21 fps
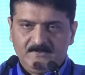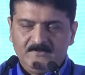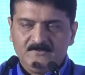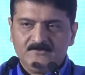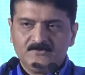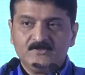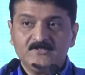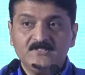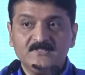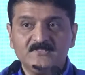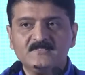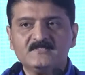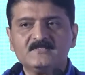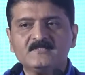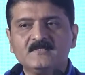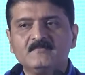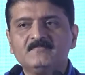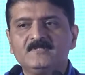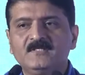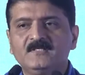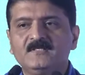So this is
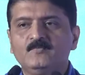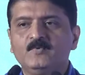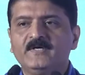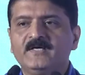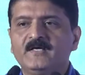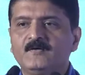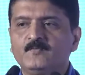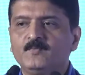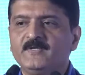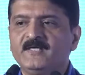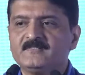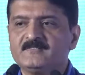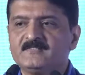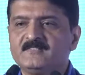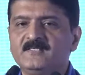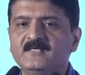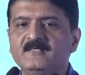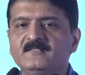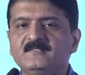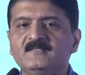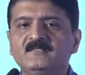something where we are
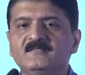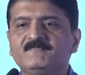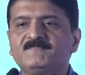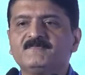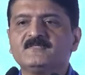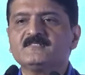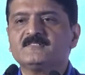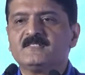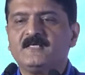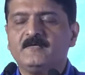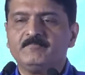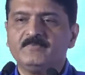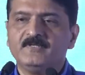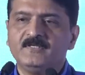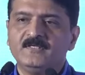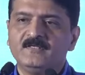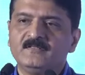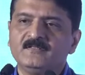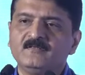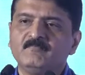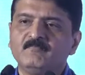seeing the difference
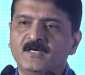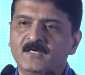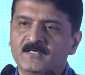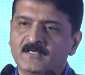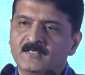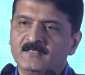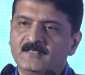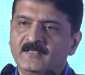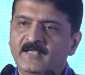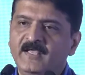happening in the market.